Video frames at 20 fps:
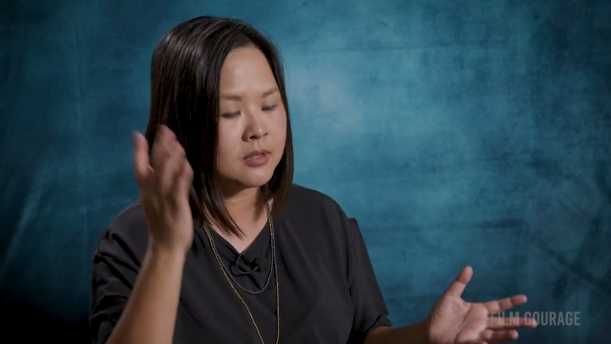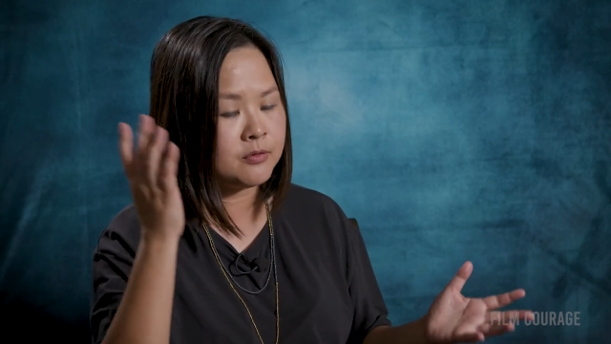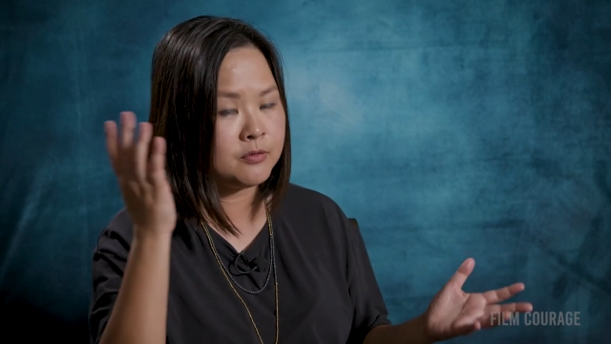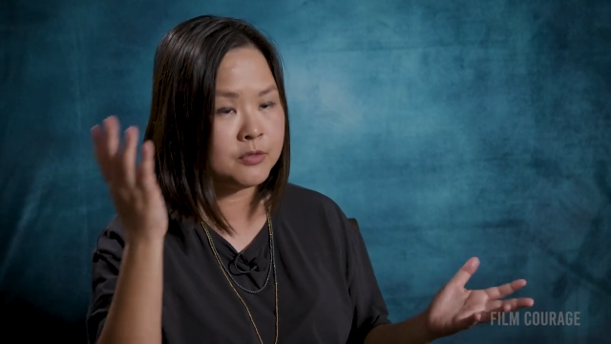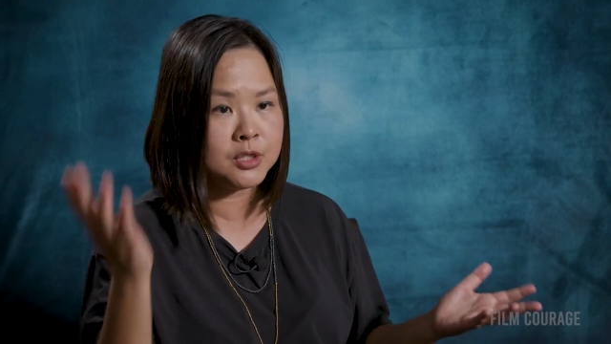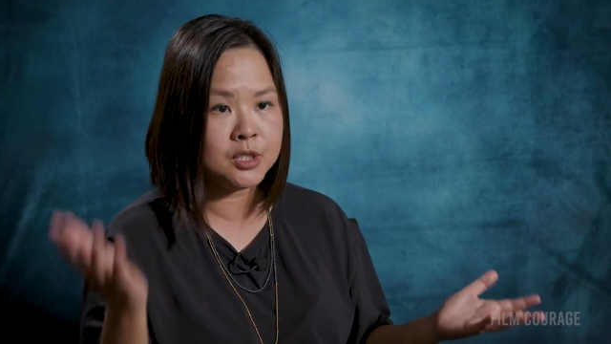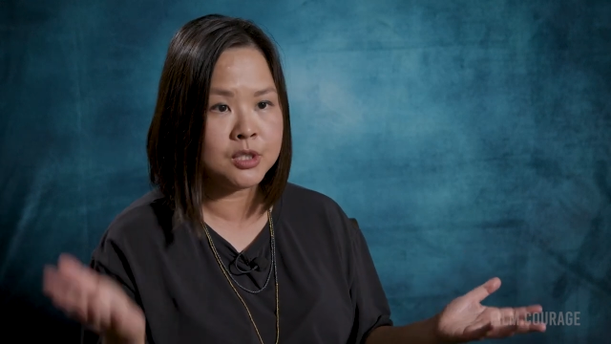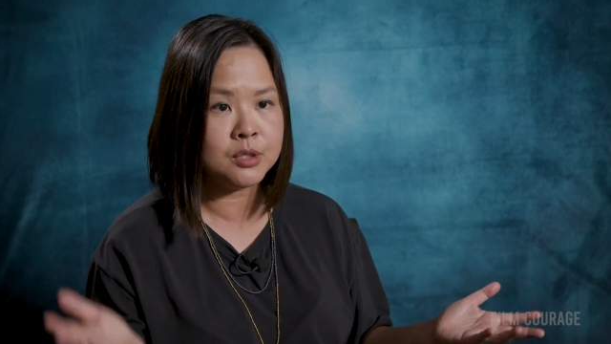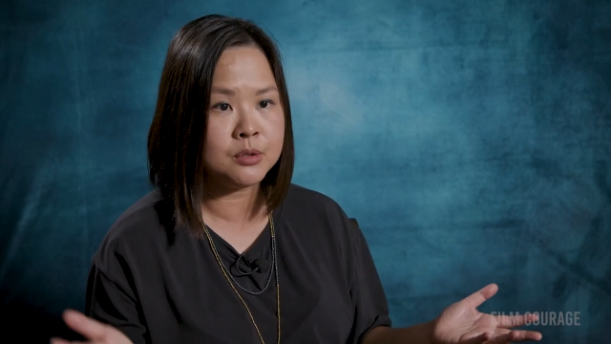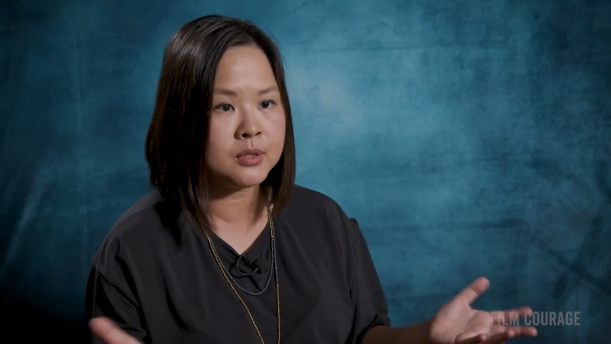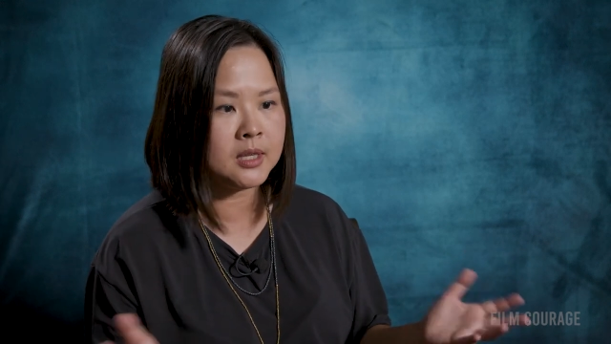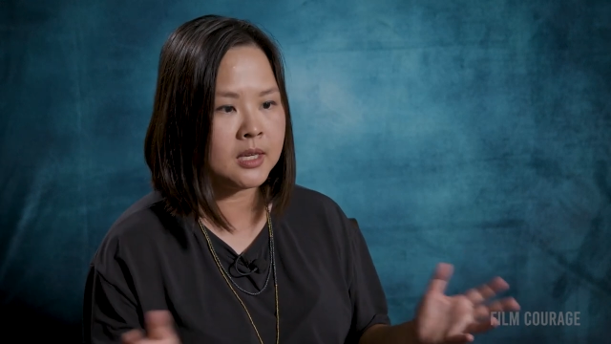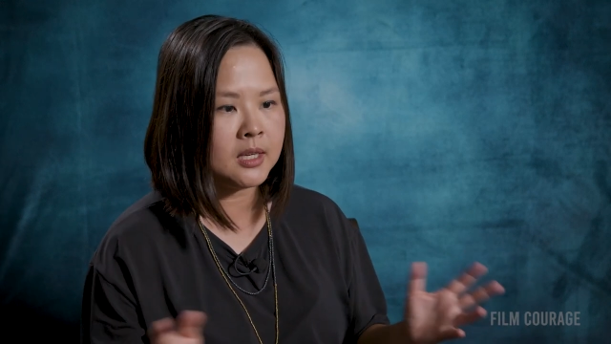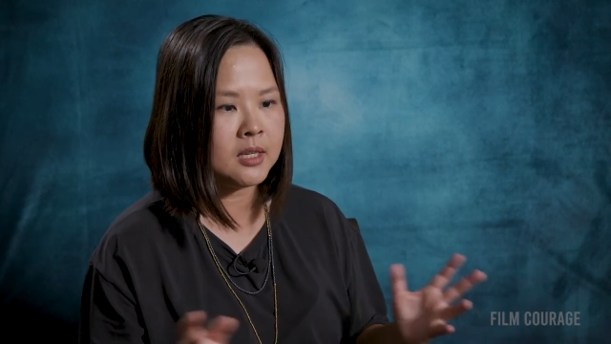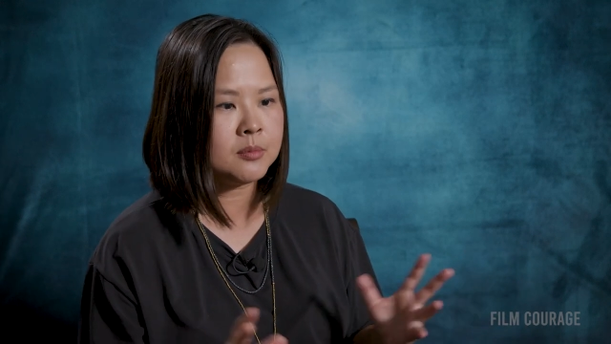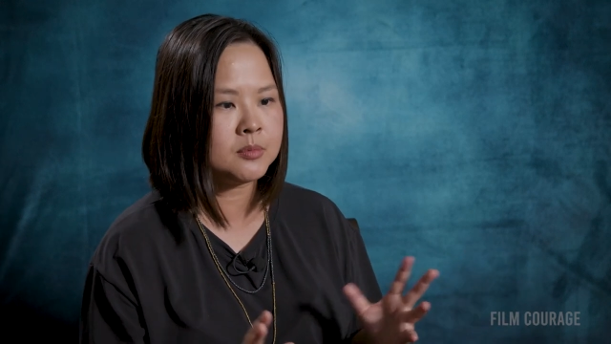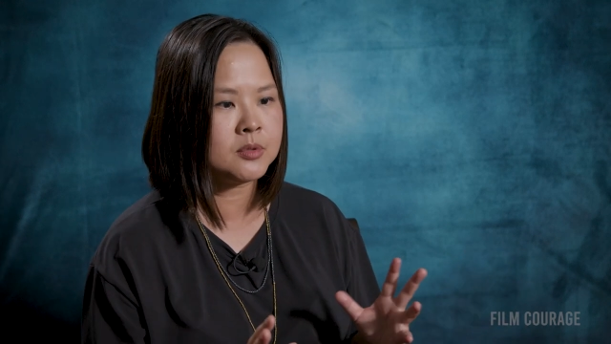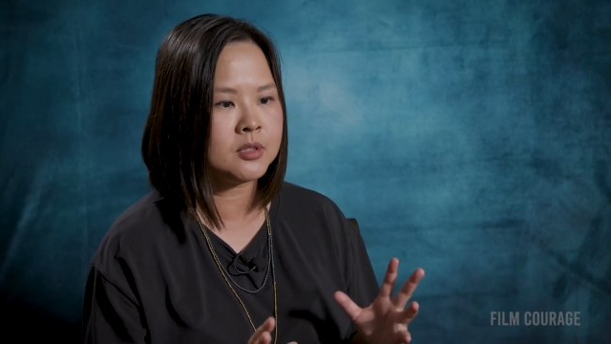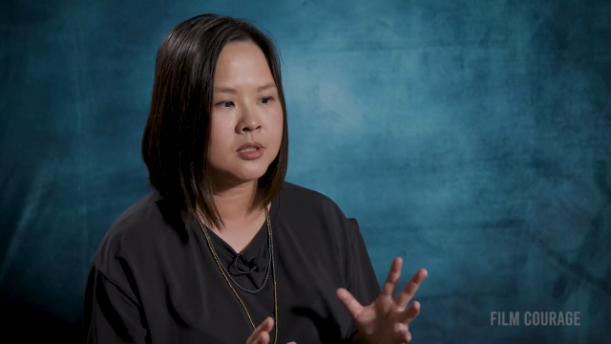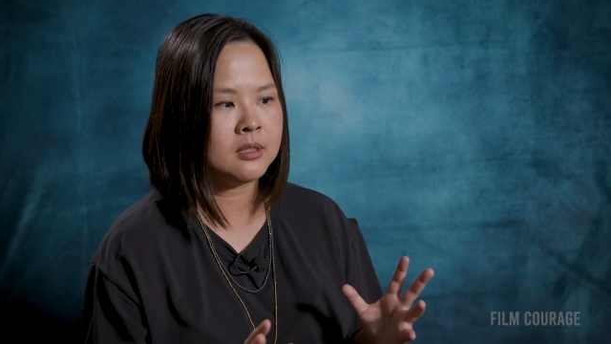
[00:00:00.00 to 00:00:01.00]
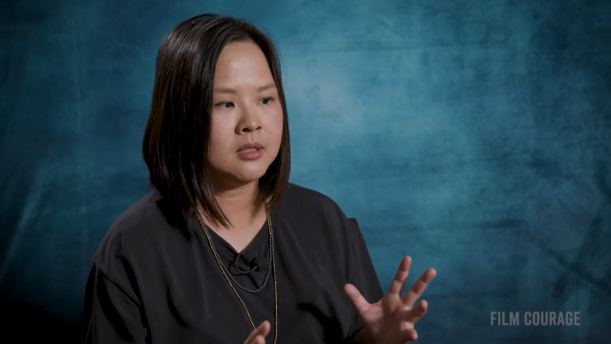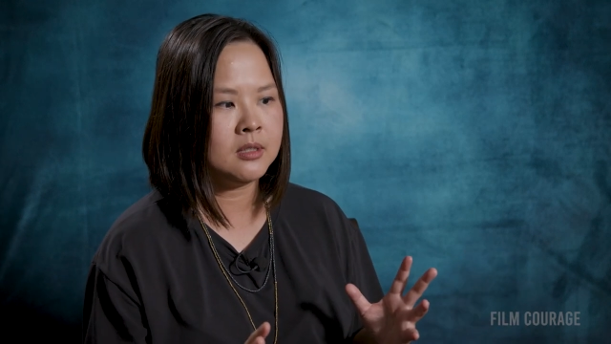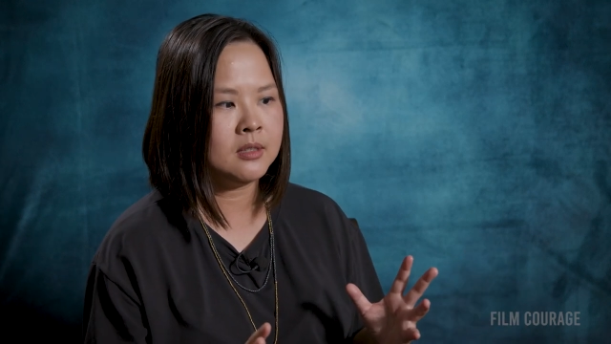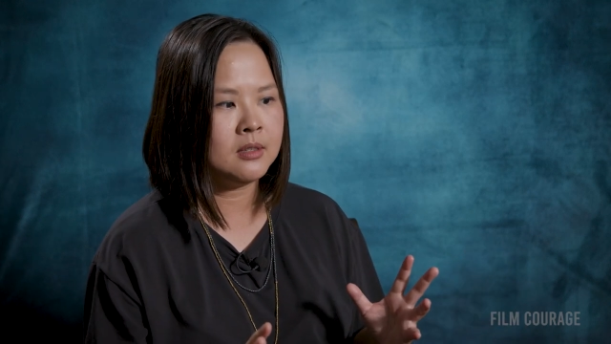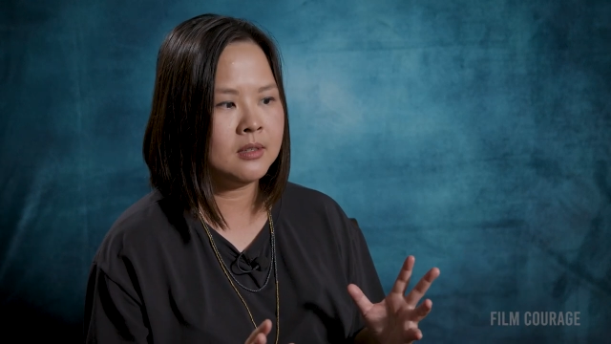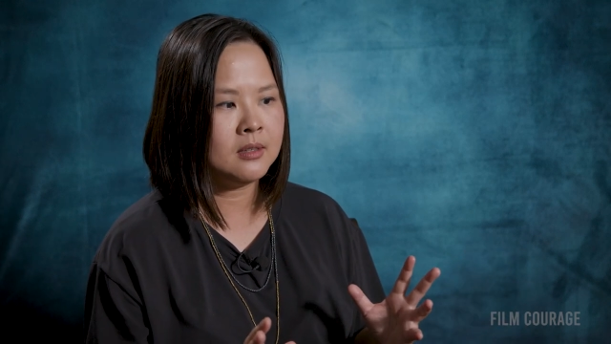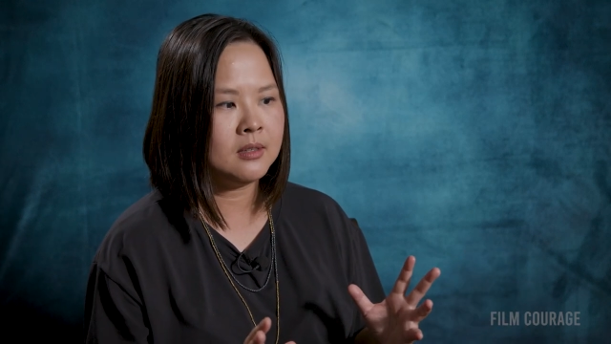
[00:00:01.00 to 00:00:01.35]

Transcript: and video games.